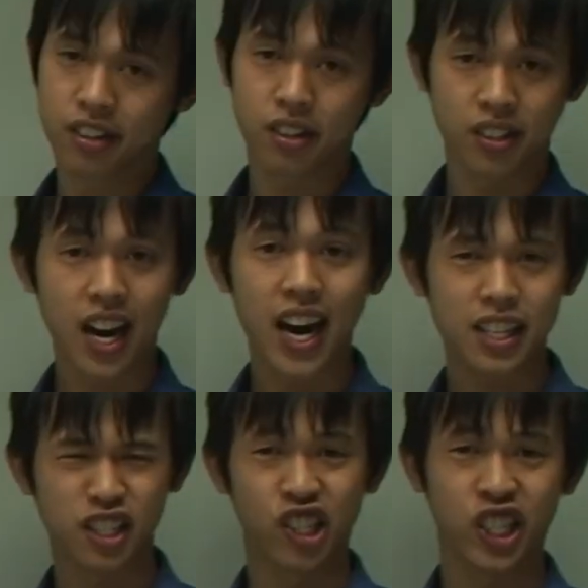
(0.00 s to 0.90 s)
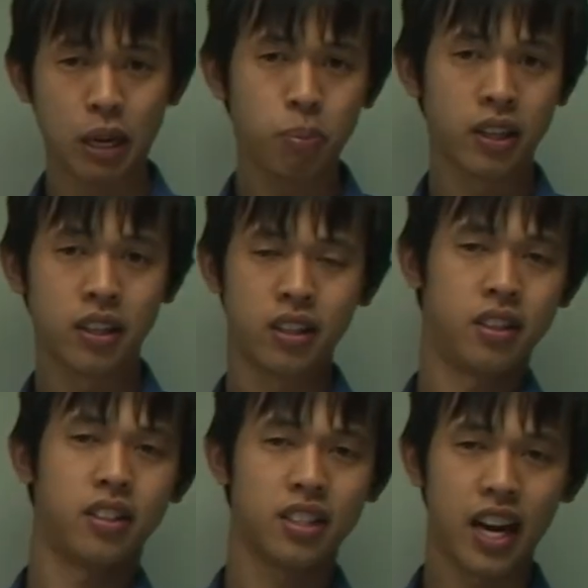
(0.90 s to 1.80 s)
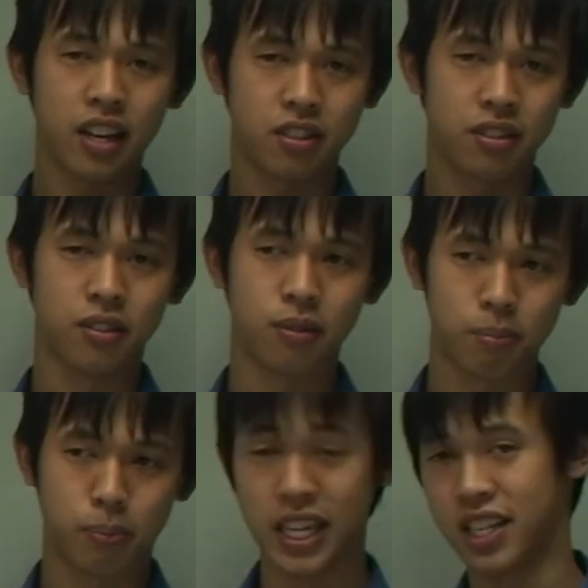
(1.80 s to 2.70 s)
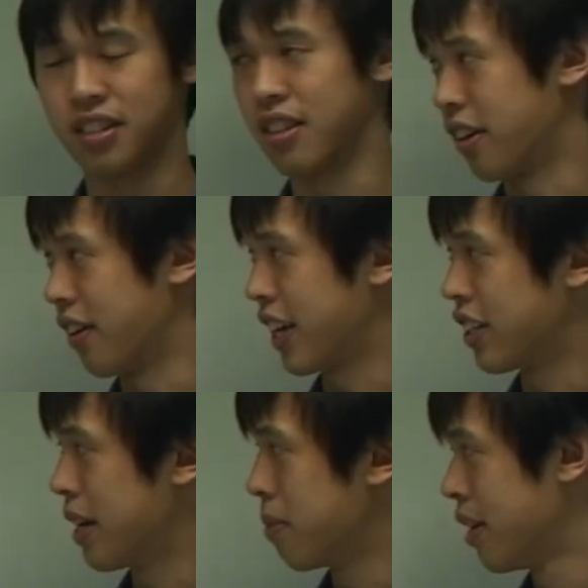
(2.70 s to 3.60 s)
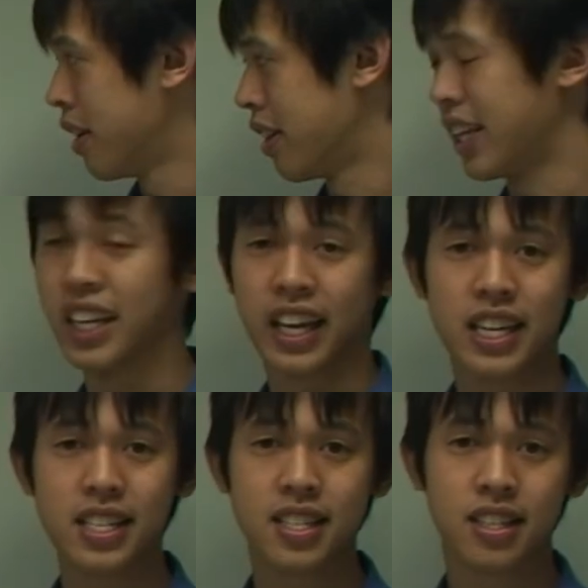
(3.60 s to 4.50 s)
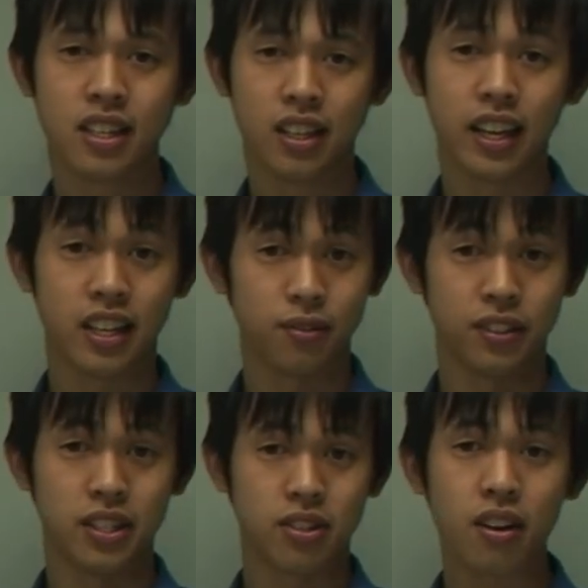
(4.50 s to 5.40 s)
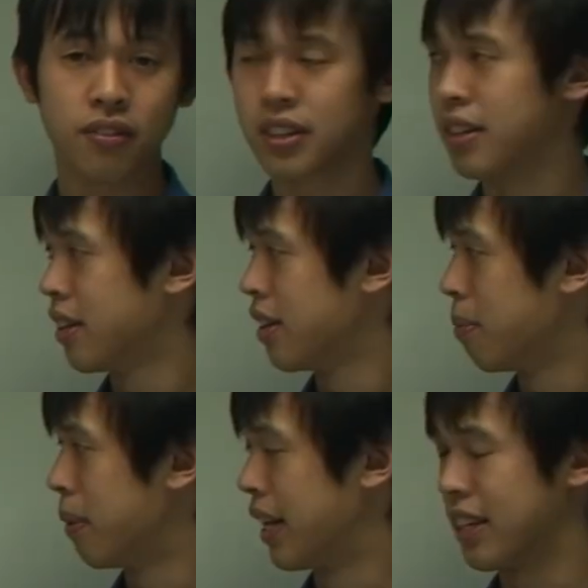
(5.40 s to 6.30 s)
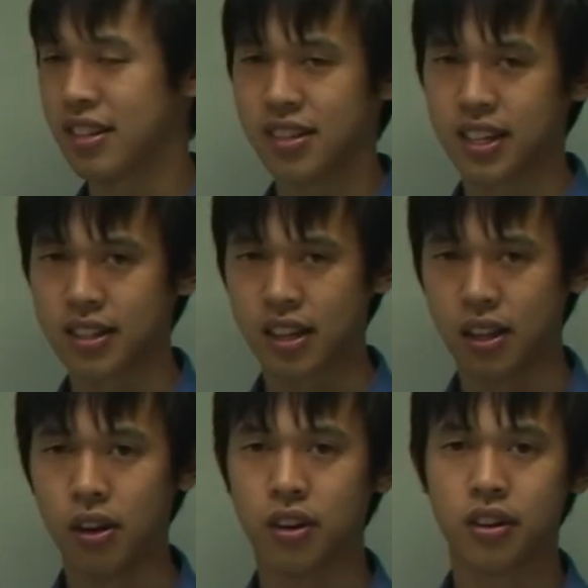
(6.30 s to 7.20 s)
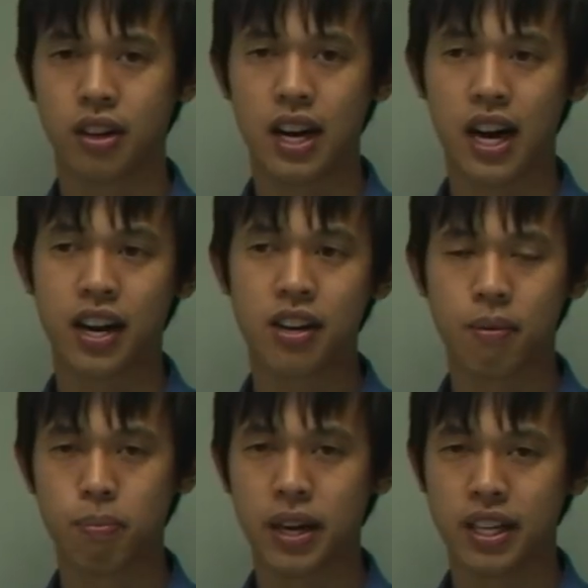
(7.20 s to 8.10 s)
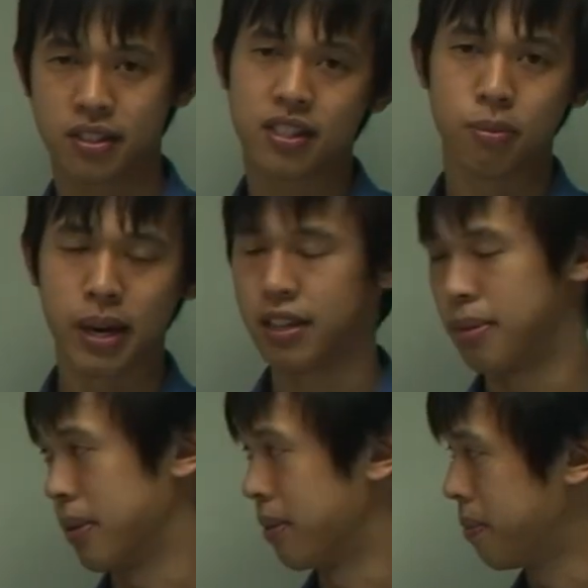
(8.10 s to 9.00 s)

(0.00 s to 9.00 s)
So it's harder to shape, it's harder to beat into the correct shape than lead is. Lead is really soft, but zinc is a lot harder, but it's still malleable.